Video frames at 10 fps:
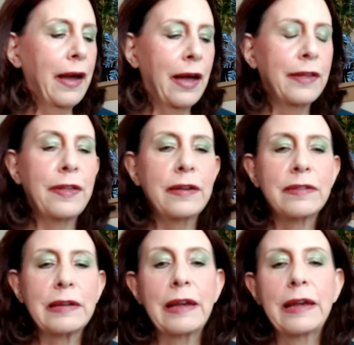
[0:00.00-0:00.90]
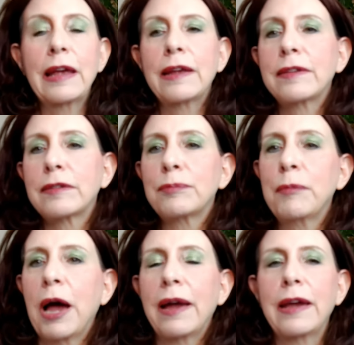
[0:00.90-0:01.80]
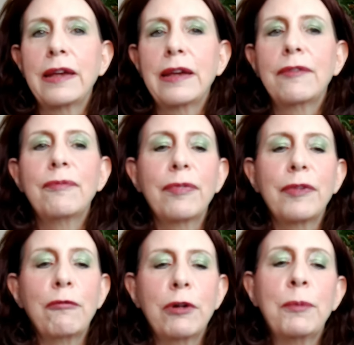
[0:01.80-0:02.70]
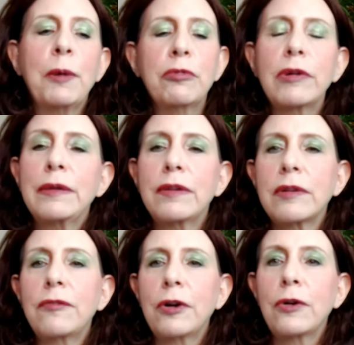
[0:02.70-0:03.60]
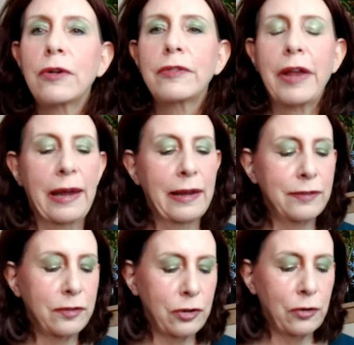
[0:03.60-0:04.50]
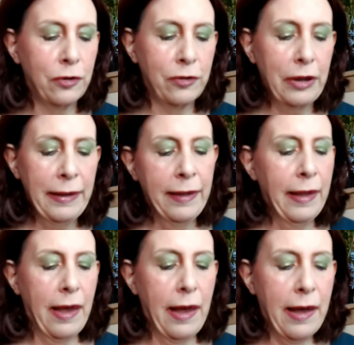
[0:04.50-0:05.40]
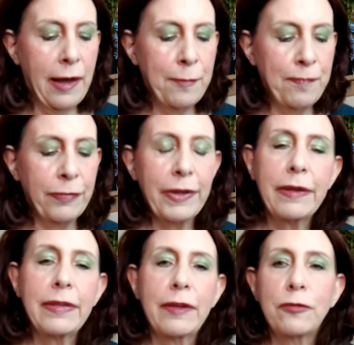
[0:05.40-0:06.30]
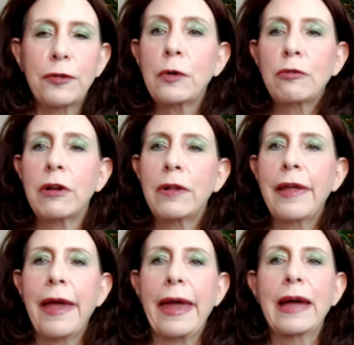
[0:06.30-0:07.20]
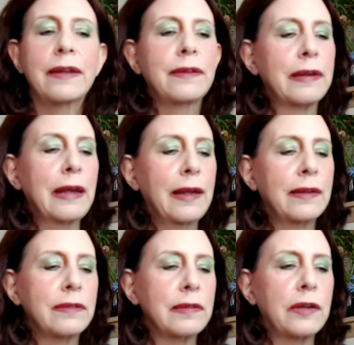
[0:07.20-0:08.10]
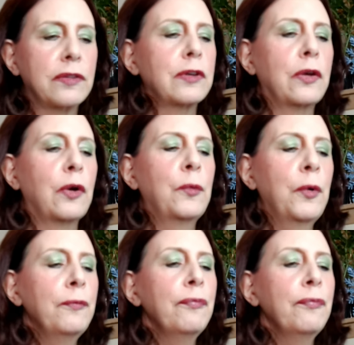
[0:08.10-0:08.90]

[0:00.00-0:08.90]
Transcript: uh, this is my remembrance of her it's her um, funeral and it's also